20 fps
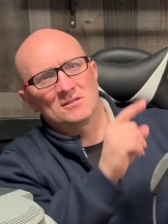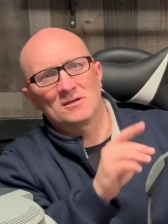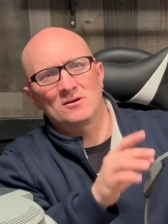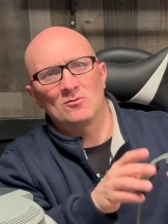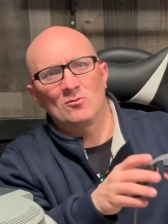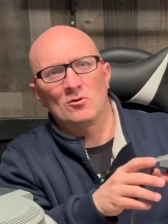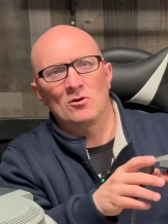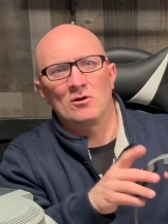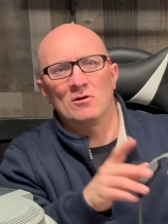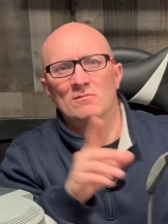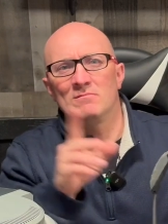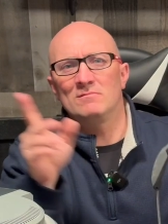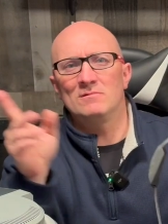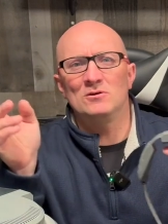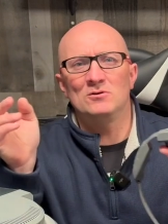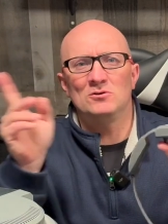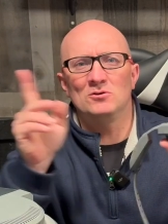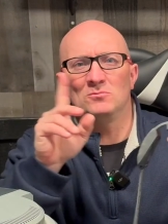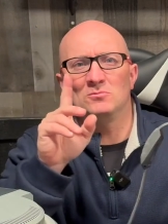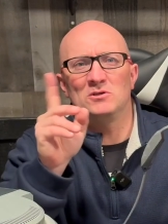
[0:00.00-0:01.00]
the corner.
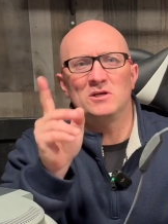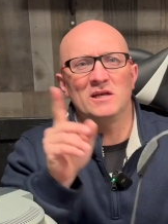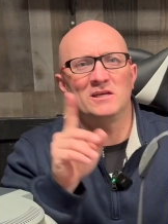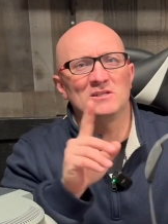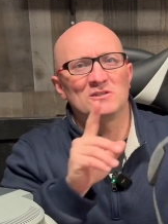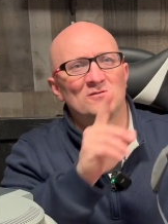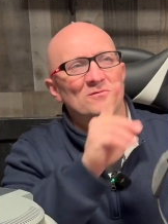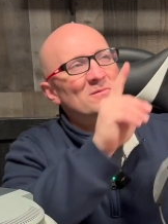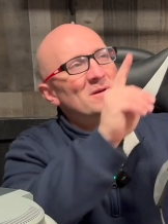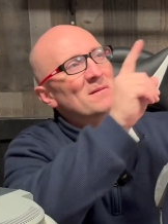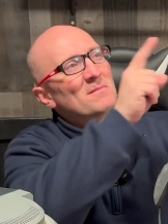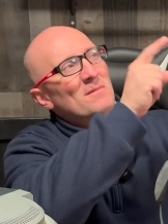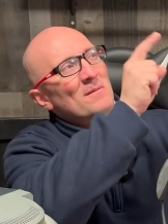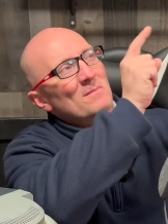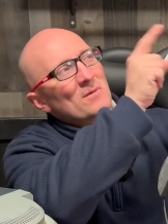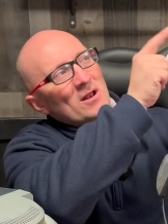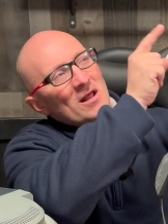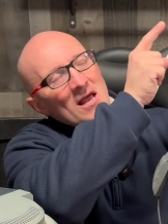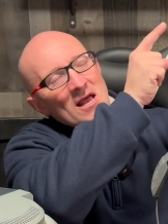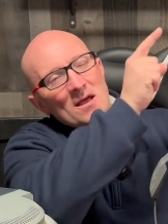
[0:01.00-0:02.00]
YouTube changes from time to
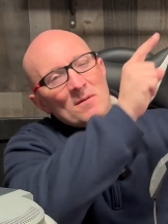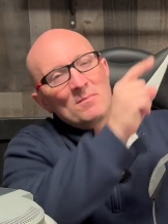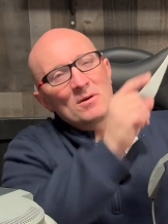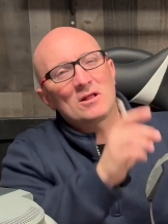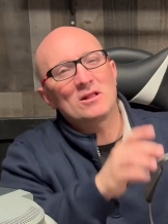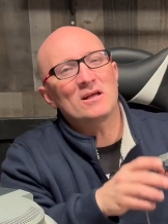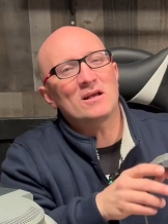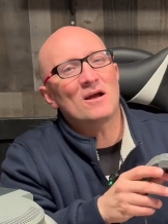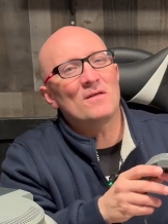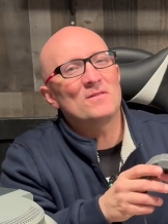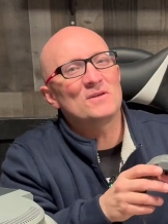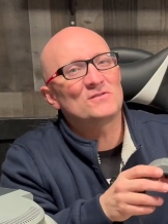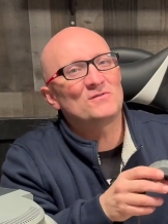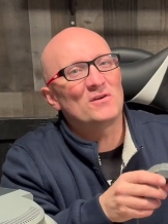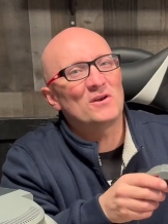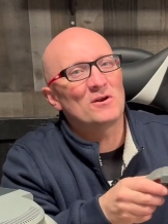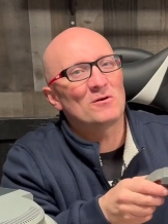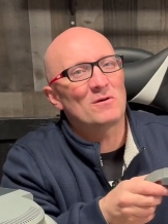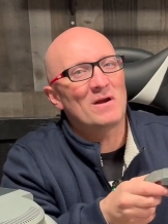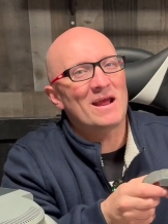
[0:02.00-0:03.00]
time, but click on this
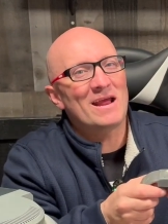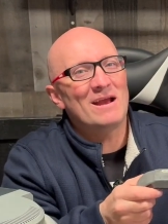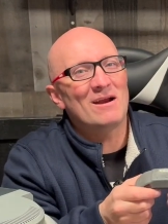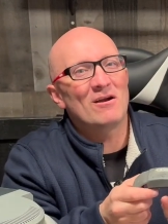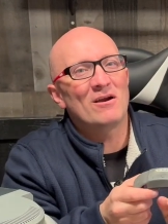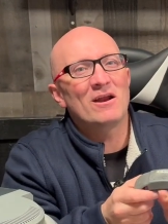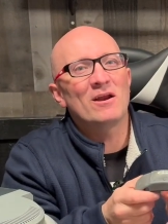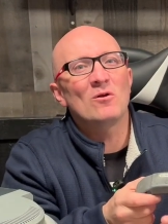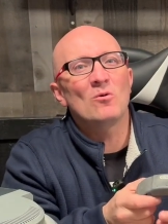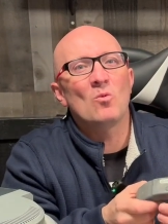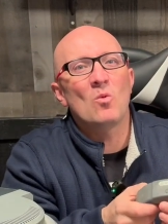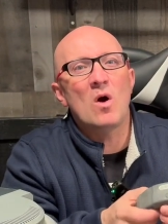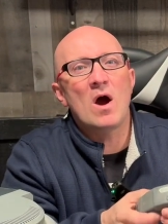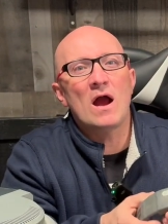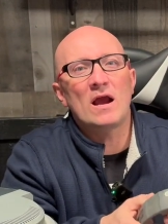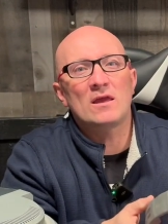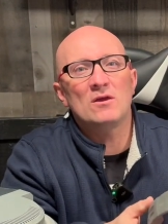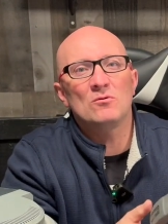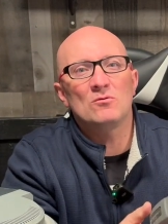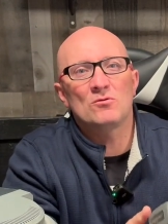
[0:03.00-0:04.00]
video right here and it'll
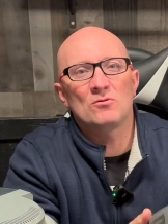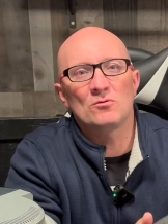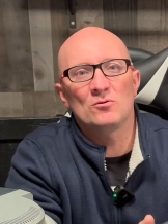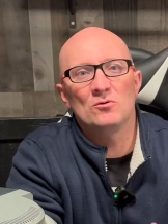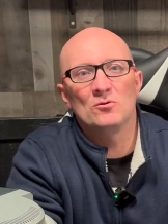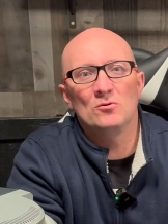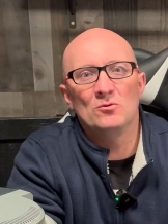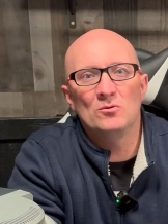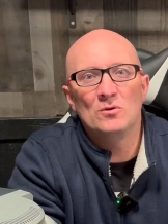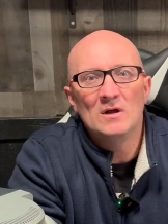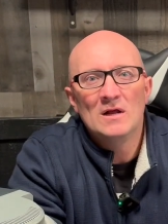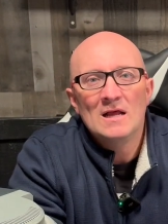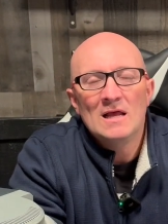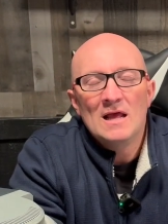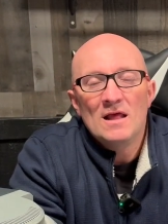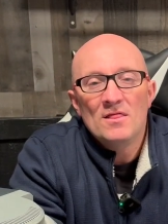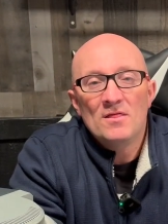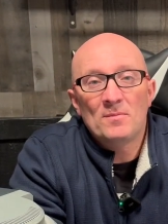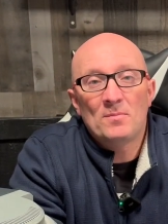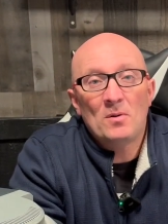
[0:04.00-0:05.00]
walk you through
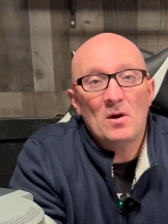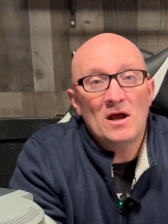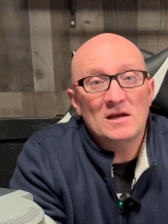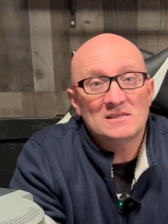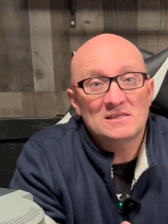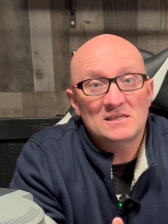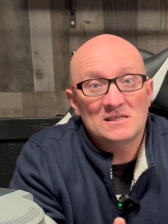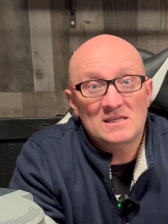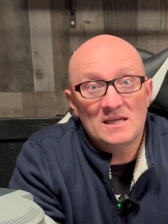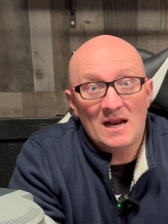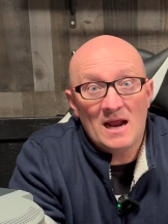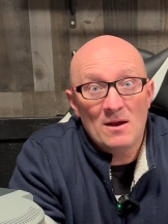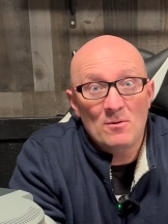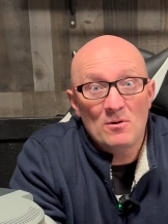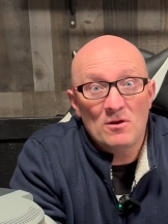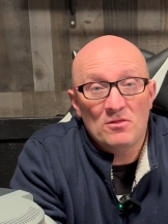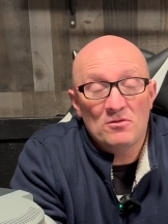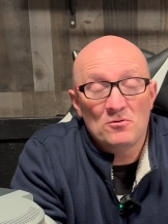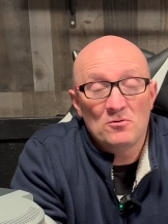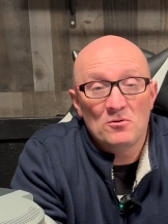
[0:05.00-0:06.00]
the process that I
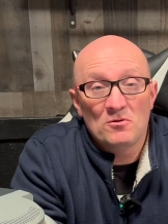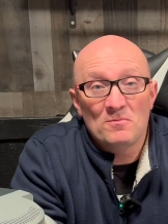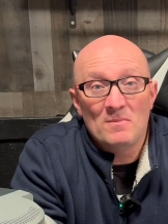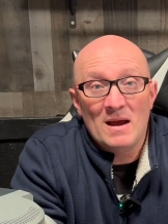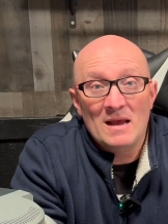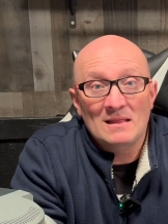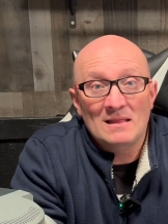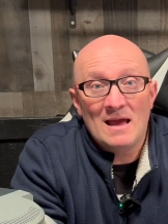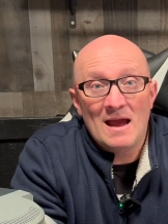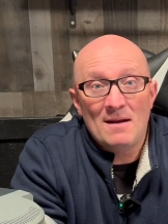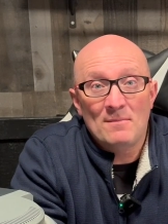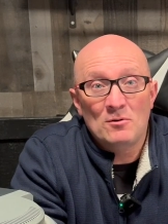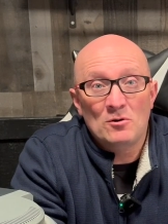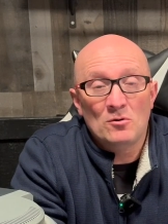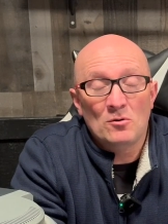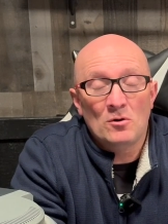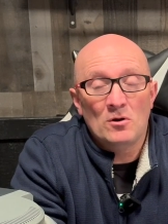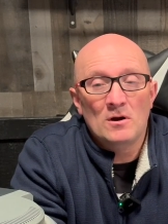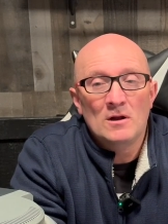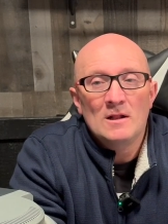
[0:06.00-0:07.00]
went through with my
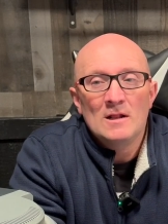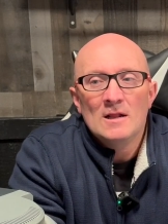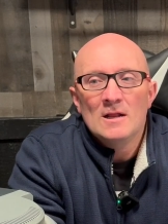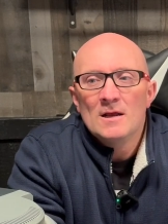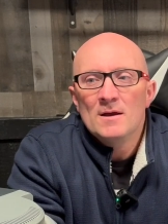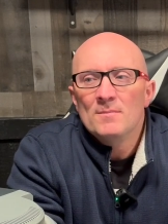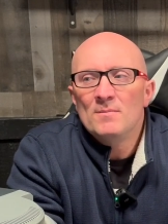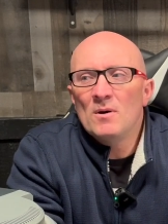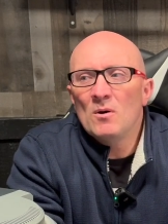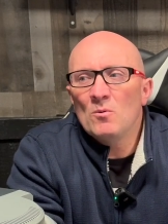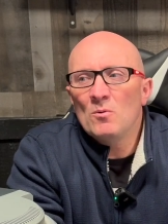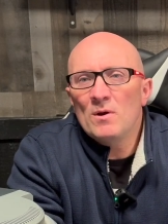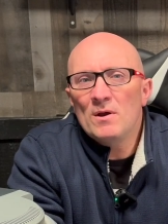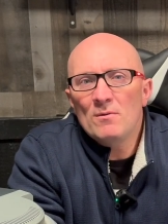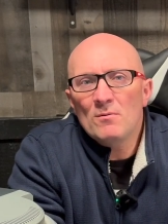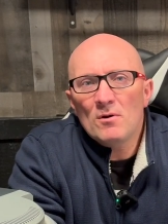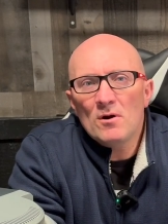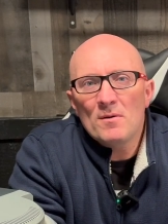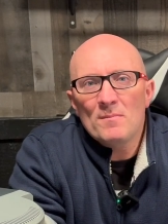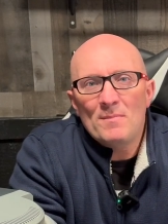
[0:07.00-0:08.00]
Labrador. But we
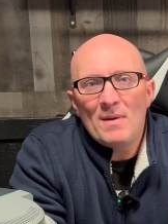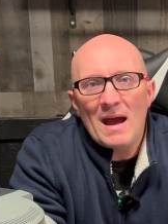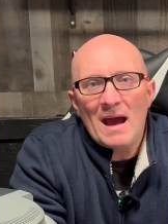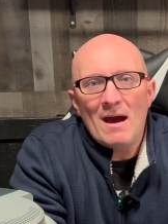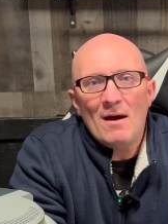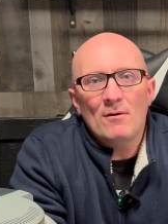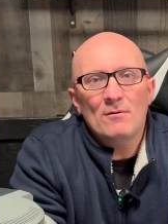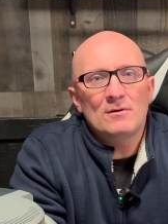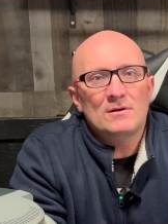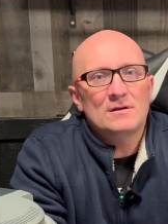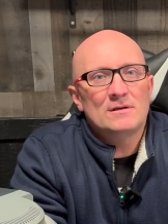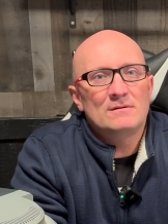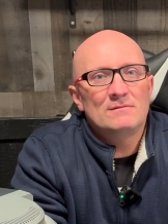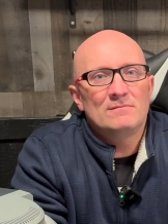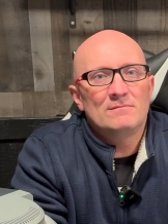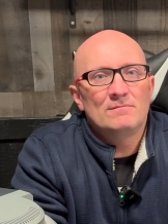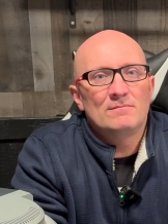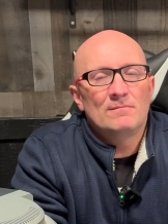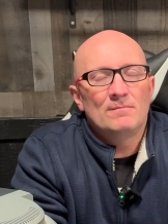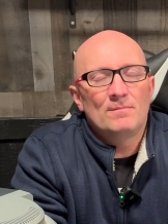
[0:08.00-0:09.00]
were about
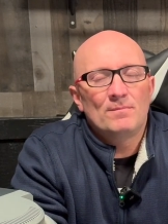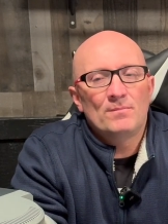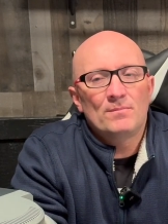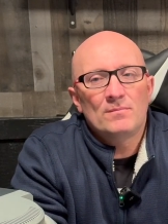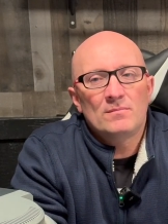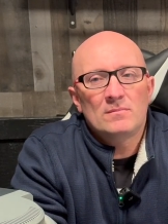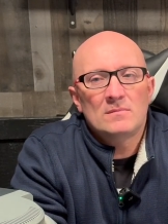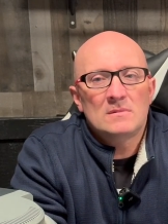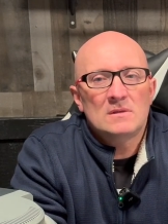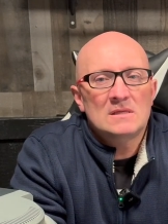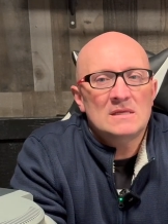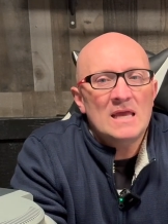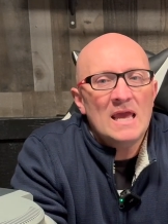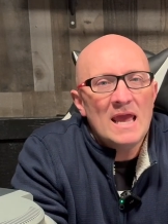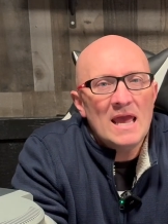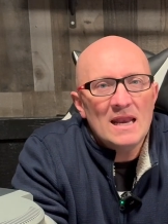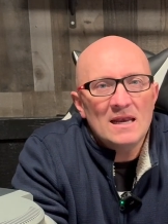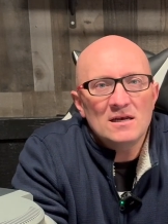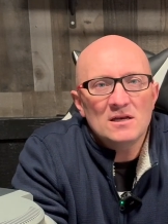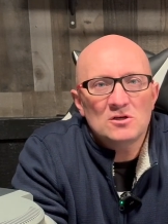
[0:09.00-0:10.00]

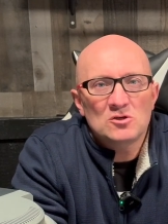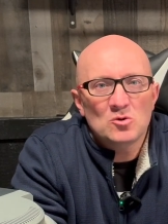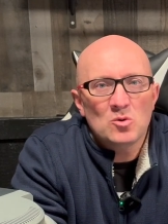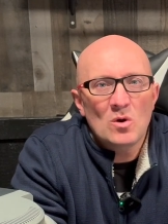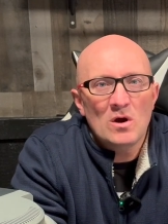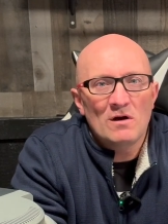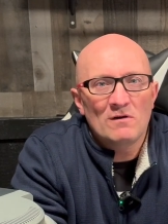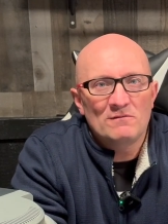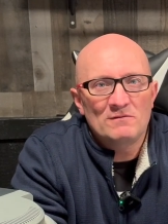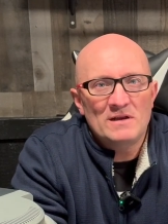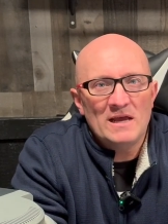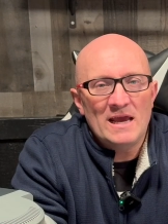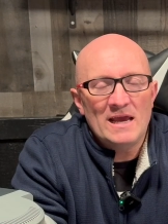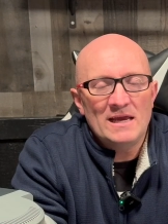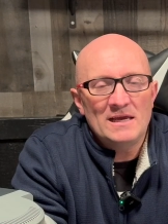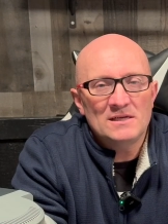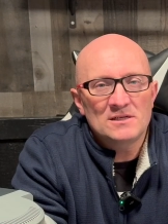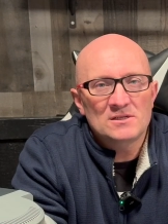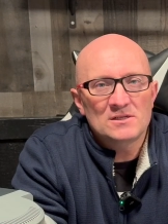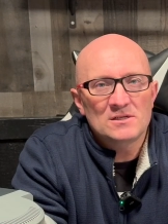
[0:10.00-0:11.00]
10 to 12
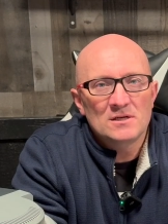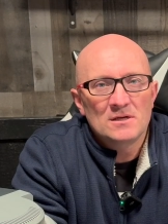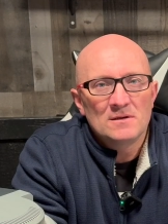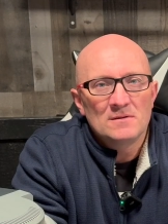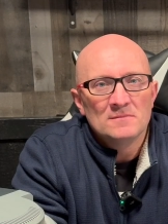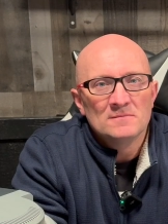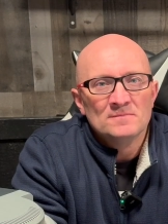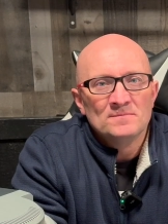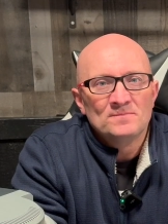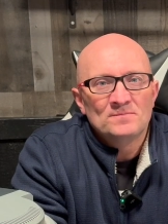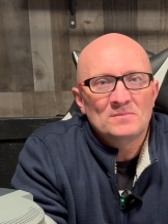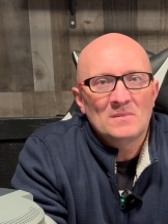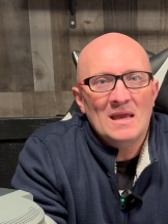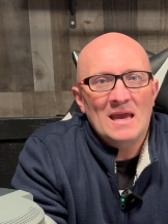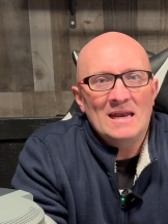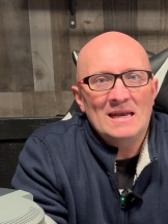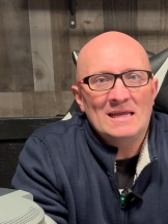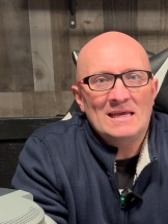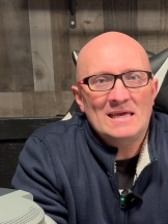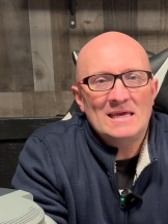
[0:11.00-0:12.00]
days
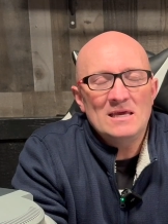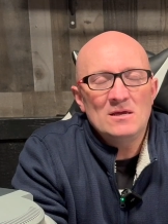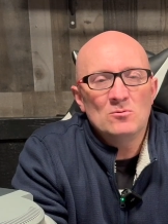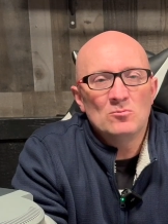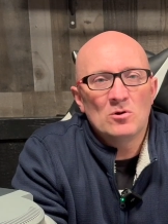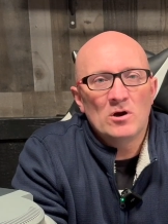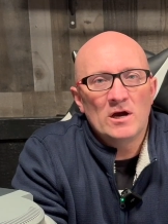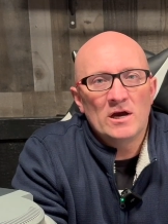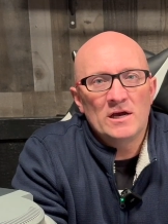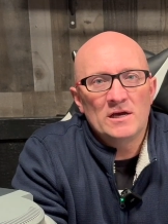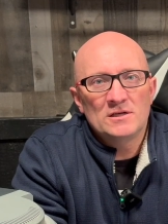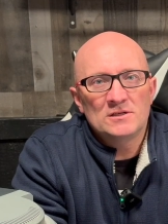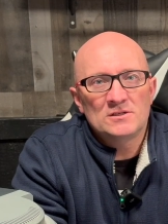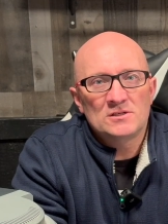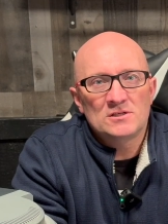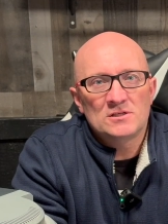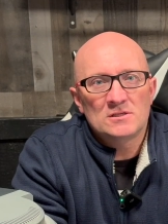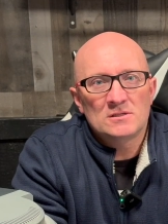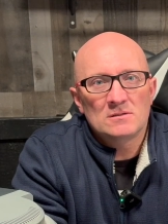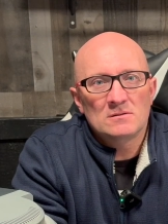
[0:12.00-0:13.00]
and he
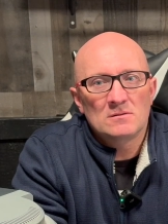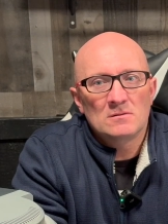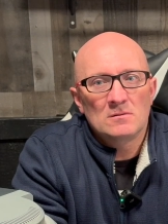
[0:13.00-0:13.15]
was